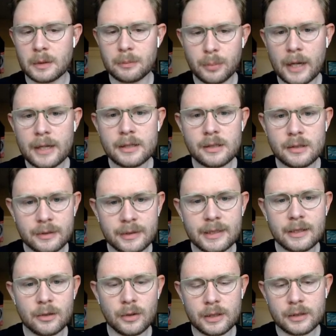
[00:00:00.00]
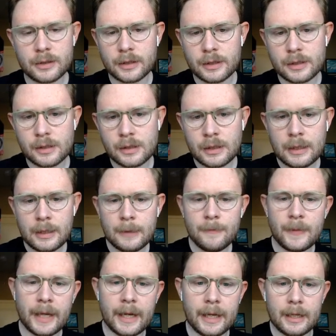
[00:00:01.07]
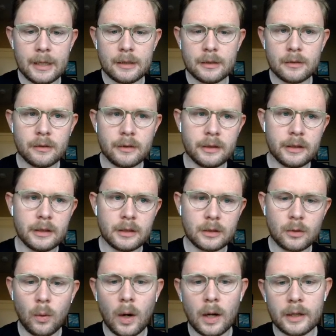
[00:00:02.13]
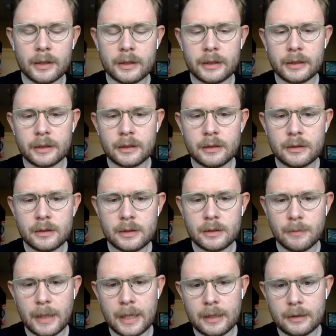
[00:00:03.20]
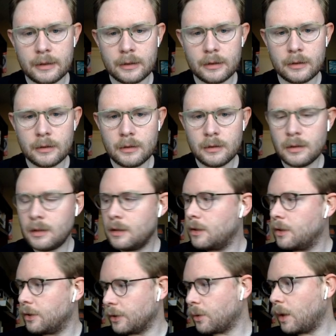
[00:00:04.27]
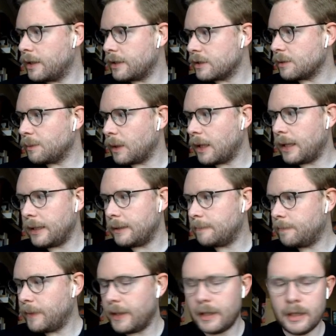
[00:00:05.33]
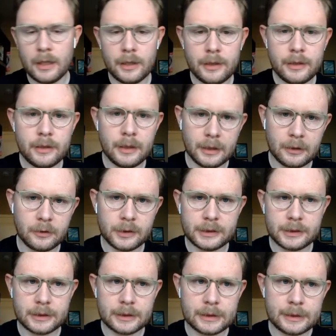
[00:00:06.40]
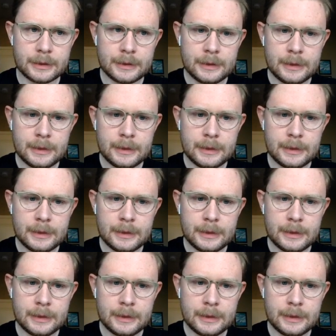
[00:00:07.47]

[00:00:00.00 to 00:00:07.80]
price decreases, and the quantity demanded, or the quantity supplied, increases.